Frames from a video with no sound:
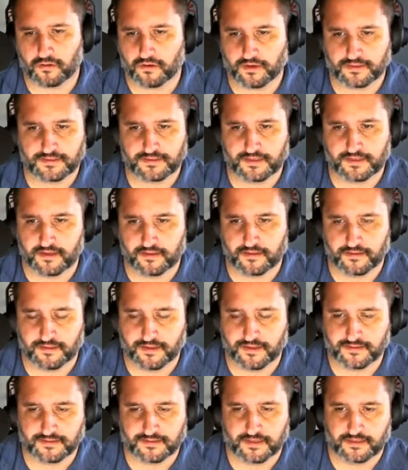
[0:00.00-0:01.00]
You can see all the
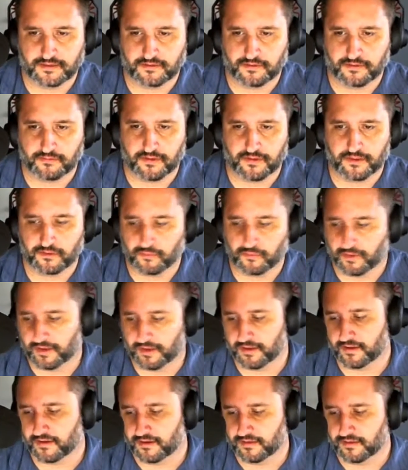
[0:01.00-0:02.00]
things I do throughout the week
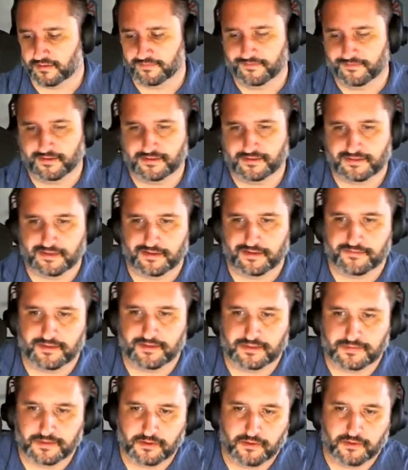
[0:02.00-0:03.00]
and all the fun stuff that's
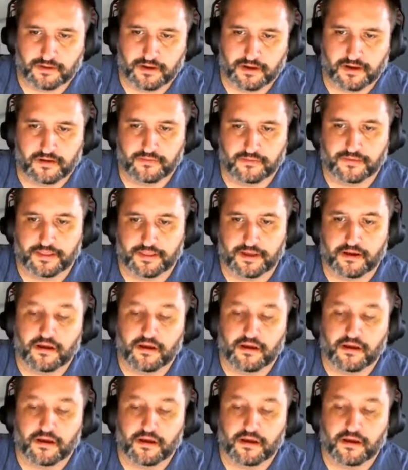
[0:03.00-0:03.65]
been going on over there.